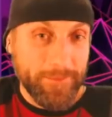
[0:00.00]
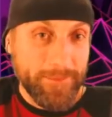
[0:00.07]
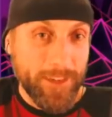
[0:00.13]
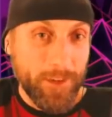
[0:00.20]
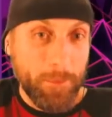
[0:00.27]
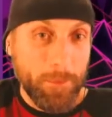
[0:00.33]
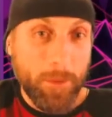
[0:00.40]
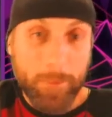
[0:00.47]

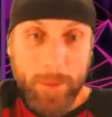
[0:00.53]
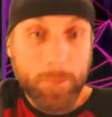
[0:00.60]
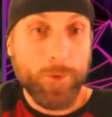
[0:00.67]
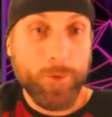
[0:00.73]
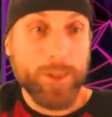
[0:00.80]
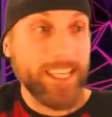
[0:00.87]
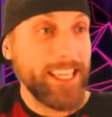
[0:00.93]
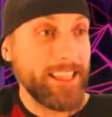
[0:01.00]
But people
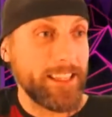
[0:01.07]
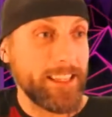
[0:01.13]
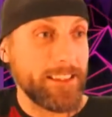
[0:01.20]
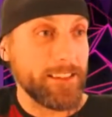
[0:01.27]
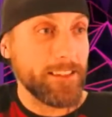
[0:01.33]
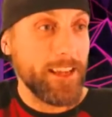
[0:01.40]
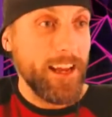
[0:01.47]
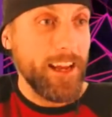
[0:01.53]
will eat
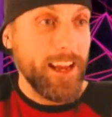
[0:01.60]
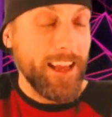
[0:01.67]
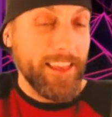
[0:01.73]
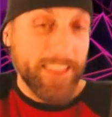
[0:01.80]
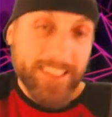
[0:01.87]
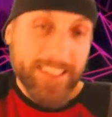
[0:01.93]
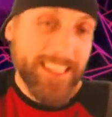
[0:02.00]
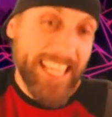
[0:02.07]
these.
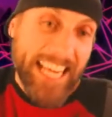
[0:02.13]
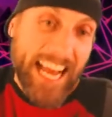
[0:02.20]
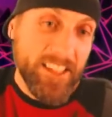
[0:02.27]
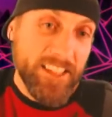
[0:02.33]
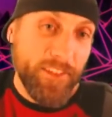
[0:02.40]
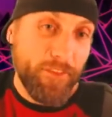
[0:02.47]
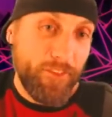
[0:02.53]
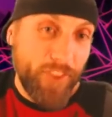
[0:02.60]
This thing has
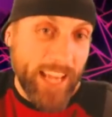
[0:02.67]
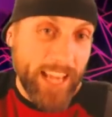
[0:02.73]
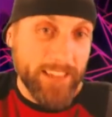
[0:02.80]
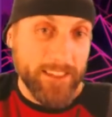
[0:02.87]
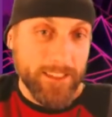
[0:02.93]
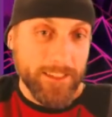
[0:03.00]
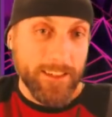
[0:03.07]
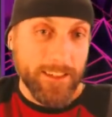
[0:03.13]
a
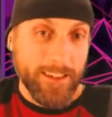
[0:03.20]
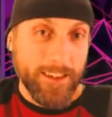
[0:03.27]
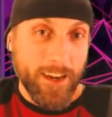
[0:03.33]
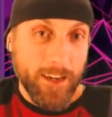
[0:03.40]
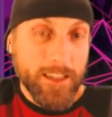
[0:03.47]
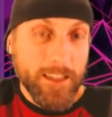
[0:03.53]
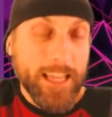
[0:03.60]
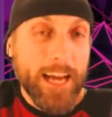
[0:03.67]
face, a
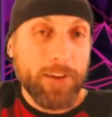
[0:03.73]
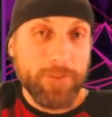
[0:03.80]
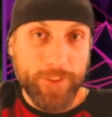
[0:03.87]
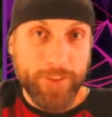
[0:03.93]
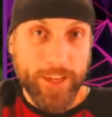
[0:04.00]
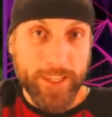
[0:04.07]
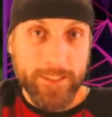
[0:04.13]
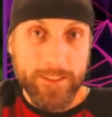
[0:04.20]
clown
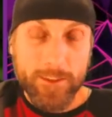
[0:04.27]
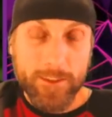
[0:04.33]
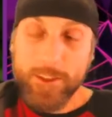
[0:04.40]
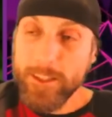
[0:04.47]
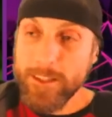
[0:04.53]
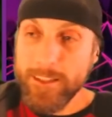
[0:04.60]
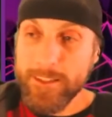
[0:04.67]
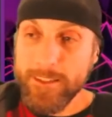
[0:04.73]
face. Look
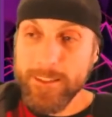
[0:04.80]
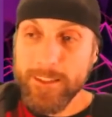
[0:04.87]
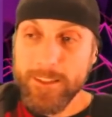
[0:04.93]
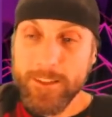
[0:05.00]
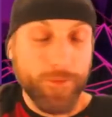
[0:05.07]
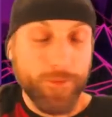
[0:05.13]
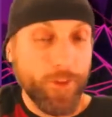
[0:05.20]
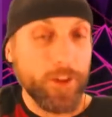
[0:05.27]
at this. This is
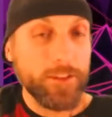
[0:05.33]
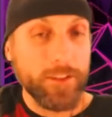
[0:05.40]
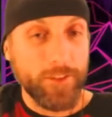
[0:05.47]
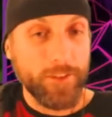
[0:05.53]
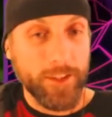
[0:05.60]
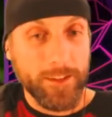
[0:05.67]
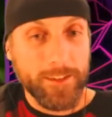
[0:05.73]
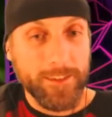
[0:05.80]
the front of
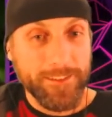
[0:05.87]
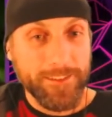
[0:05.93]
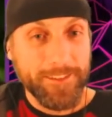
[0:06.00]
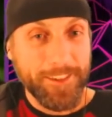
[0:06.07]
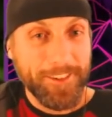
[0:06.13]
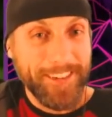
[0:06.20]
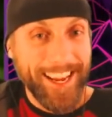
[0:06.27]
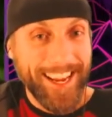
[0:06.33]
it,
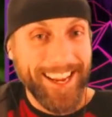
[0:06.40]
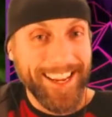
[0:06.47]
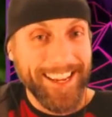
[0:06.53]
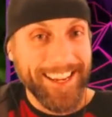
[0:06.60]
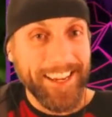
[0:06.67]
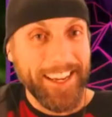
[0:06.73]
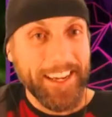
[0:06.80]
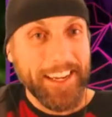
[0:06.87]
okay?
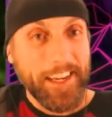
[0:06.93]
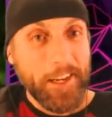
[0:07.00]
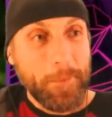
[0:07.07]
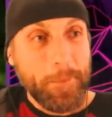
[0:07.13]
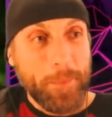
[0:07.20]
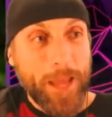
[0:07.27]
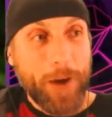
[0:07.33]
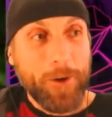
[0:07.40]

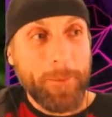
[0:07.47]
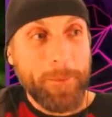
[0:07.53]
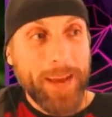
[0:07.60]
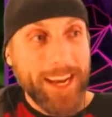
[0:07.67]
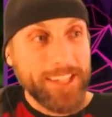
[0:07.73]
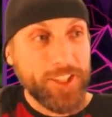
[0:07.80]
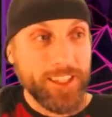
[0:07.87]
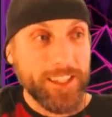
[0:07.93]
Now
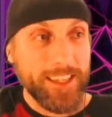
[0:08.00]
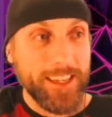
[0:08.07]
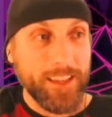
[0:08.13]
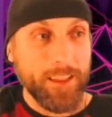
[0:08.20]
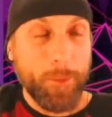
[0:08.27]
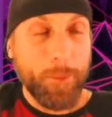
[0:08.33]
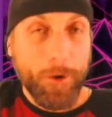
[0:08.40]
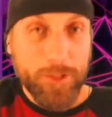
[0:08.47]
imagine
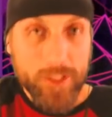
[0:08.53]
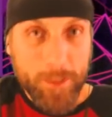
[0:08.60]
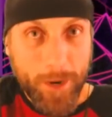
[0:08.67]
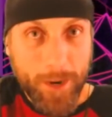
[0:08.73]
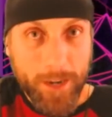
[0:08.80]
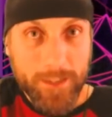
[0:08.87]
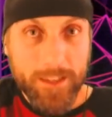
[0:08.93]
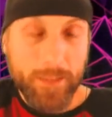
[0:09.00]
the
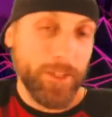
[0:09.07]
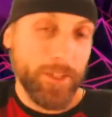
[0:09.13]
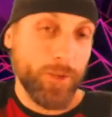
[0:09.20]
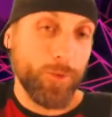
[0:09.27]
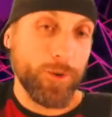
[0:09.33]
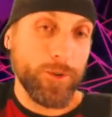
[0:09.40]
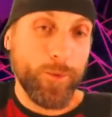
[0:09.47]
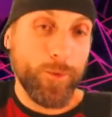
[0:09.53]
post-apocalyptic
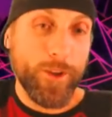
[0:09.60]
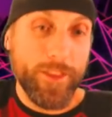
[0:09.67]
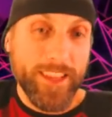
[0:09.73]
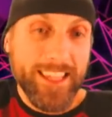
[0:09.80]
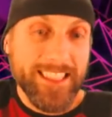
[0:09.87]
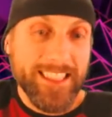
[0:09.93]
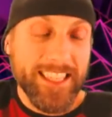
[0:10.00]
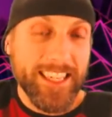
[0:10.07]
world where
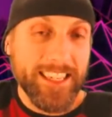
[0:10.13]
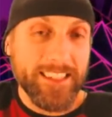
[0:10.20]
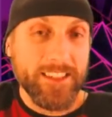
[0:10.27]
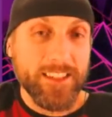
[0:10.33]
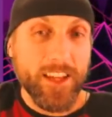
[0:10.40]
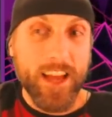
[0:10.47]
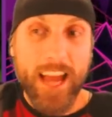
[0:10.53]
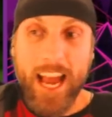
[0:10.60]
these things
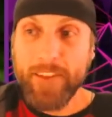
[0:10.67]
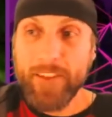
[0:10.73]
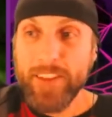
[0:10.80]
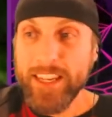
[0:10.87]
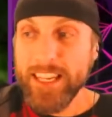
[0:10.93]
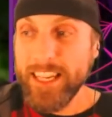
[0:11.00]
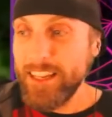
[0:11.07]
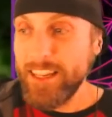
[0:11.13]
have
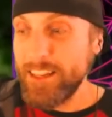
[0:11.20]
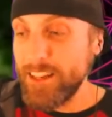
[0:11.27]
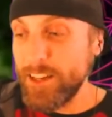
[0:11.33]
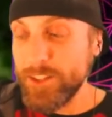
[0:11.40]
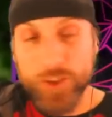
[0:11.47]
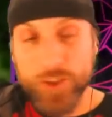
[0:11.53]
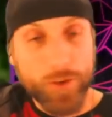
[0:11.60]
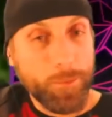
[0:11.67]
an, a
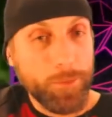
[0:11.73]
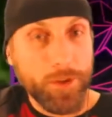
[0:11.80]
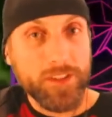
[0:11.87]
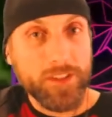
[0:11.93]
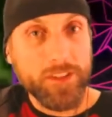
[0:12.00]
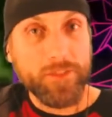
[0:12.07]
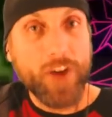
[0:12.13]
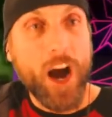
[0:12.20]

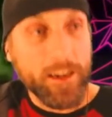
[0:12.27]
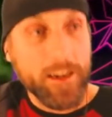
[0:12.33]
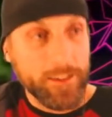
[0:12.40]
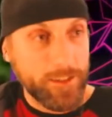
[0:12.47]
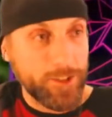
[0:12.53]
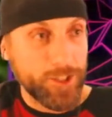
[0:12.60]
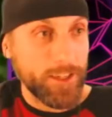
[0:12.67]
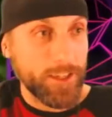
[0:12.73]
surplus of
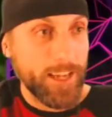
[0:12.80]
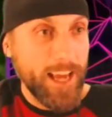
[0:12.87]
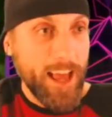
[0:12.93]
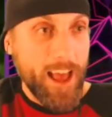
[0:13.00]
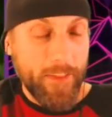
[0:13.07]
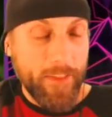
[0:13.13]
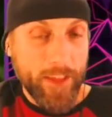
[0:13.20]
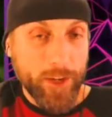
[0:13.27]
oxygen
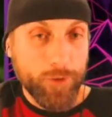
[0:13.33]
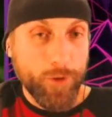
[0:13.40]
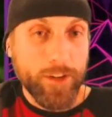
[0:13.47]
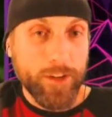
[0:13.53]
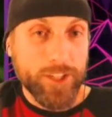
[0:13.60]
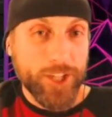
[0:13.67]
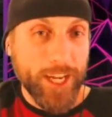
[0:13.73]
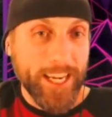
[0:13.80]
and they grow
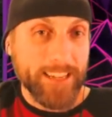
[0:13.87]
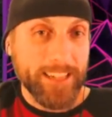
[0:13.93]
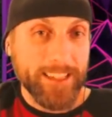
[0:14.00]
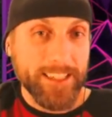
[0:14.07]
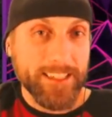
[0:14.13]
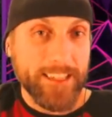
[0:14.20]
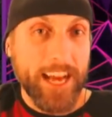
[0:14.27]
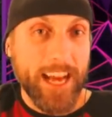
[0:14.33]
to
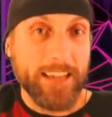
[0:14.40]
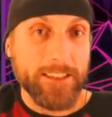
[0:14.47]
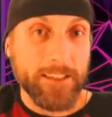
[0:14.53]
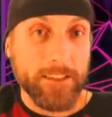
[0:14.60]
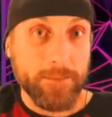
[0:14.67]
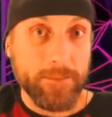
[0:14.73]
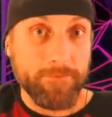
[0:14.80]
gigantic sizes,